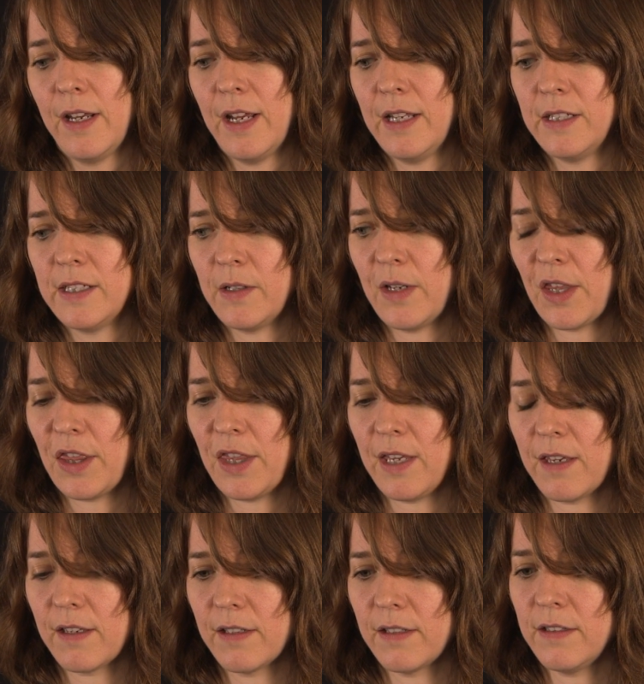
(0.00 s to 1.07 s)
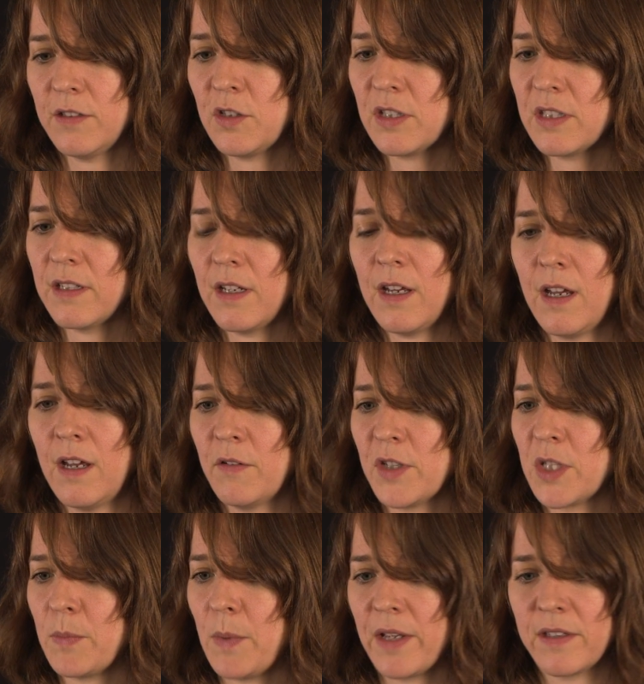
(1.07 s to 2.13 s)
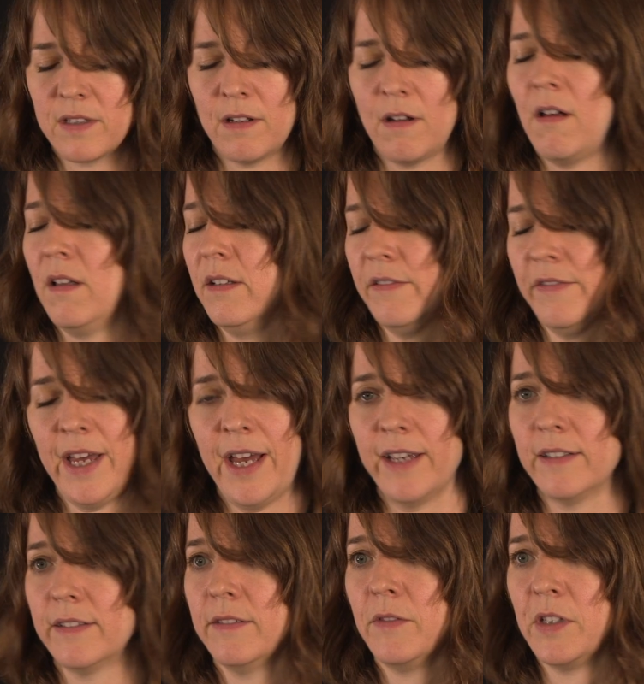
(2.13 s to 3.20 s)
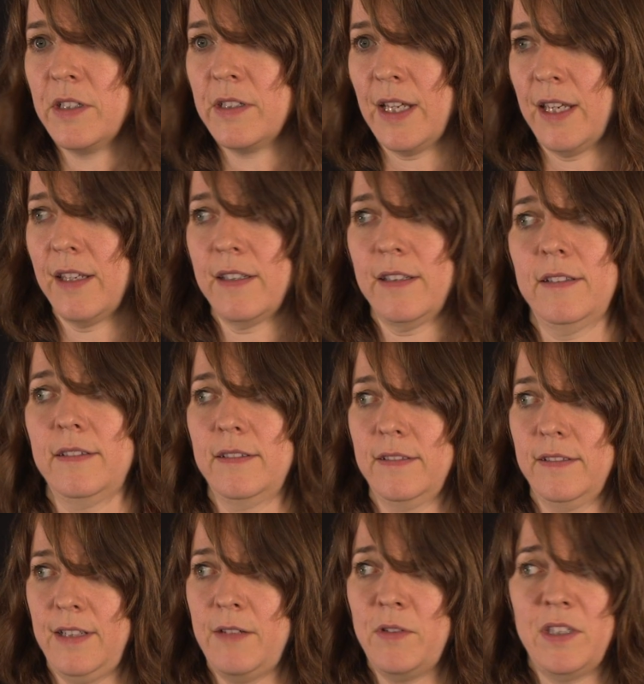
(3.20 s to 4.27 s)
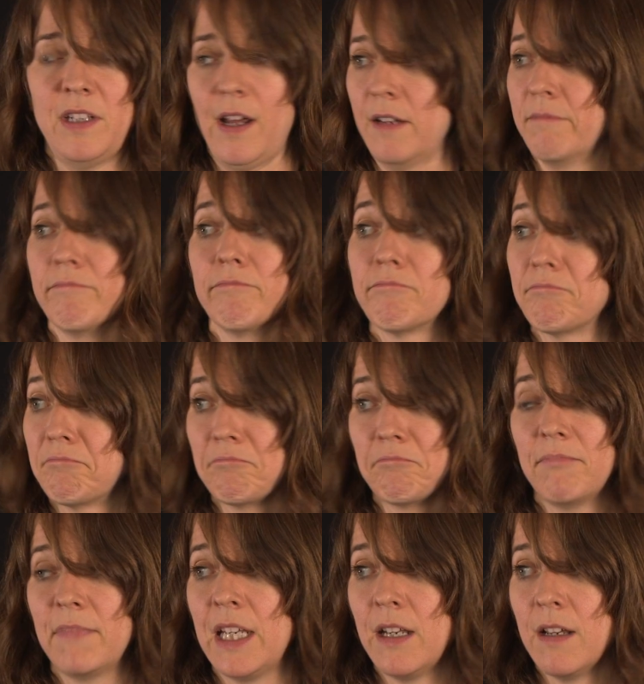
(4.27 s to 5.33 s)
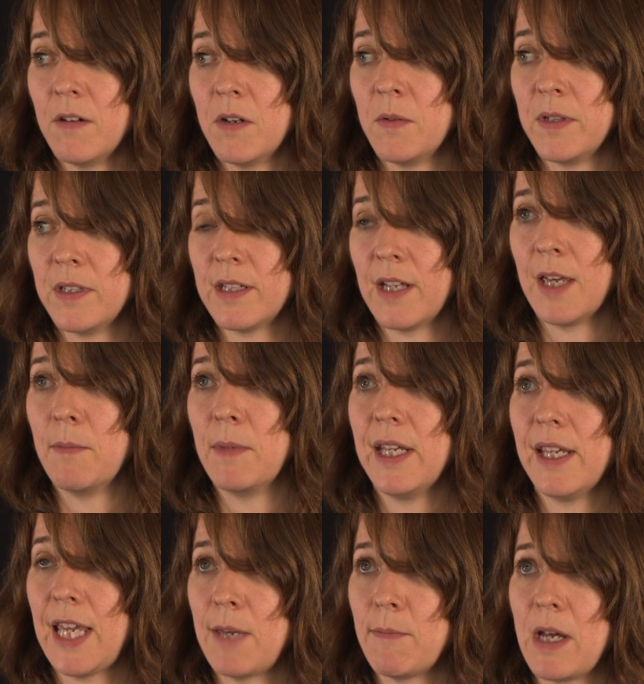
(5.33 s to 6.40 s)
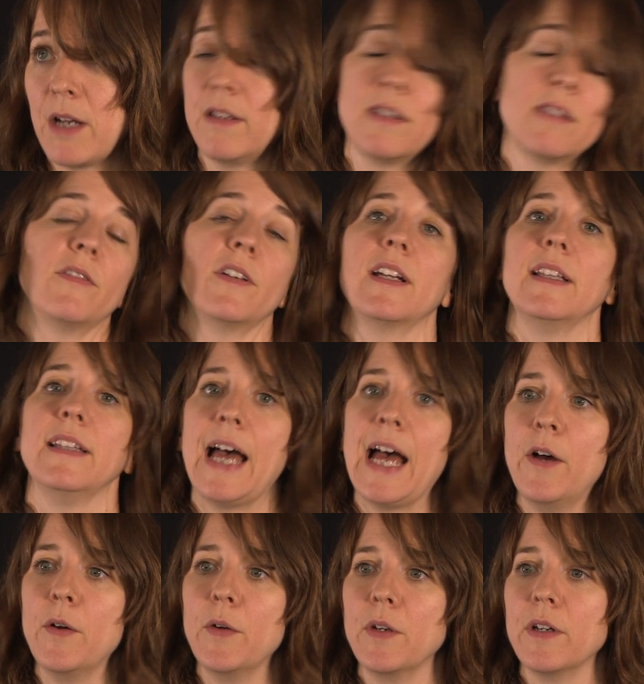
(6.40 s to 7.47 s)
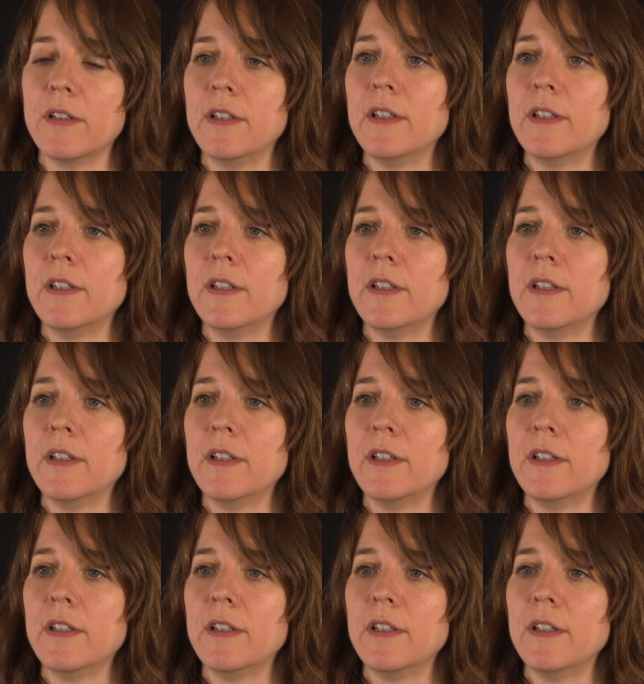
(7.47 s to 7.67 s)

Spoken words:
And so I think just a response to all of that was like, it was time. It was time, and it came out in this very loud